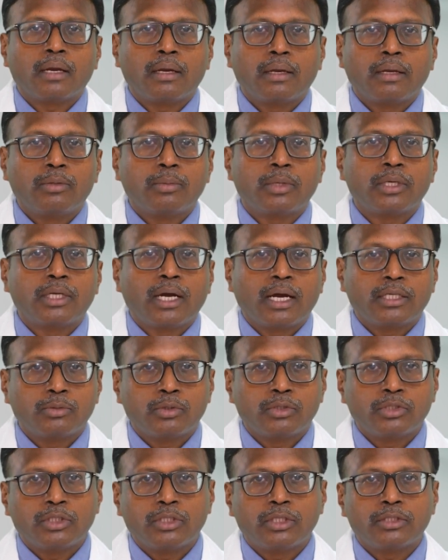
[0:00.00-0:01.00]
specialized
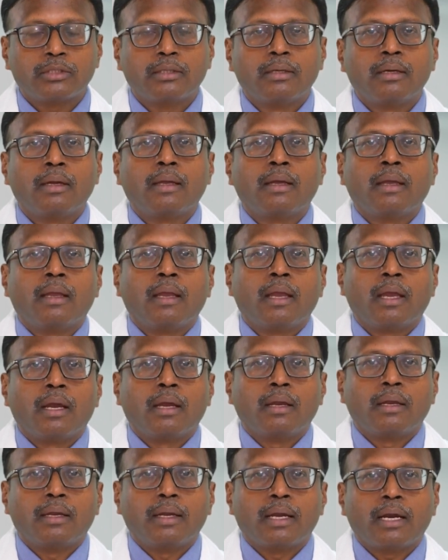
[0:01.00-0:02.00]
procedures.
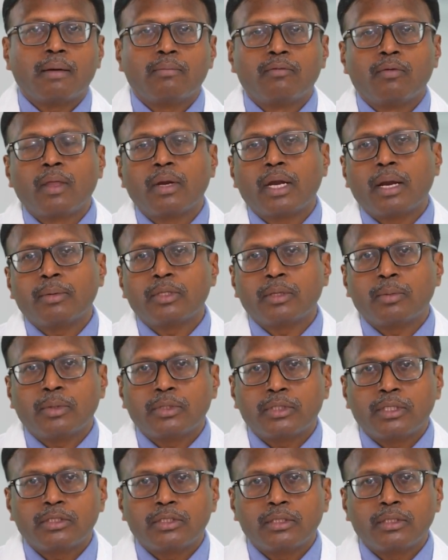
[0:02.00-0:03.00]
There are 4 types of
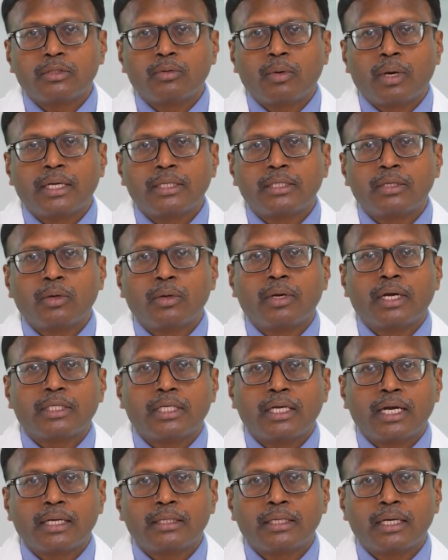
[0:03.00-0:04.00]
procedures. One is a
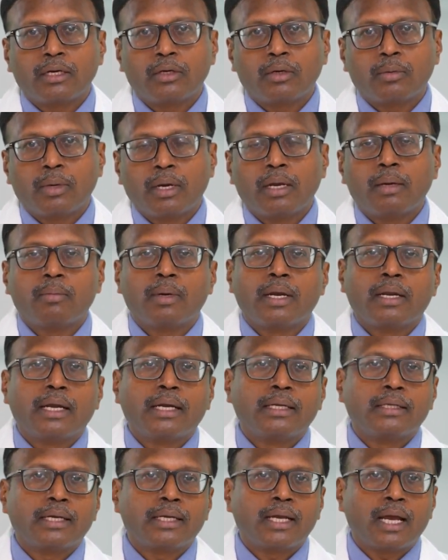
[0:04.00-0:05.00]
rotational atherectomy, where there
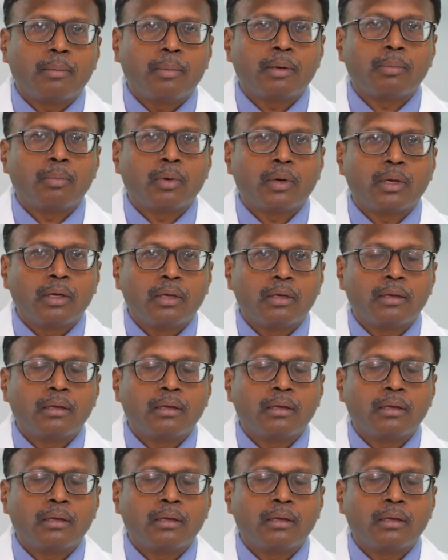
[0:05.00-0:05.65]
is a diamond burr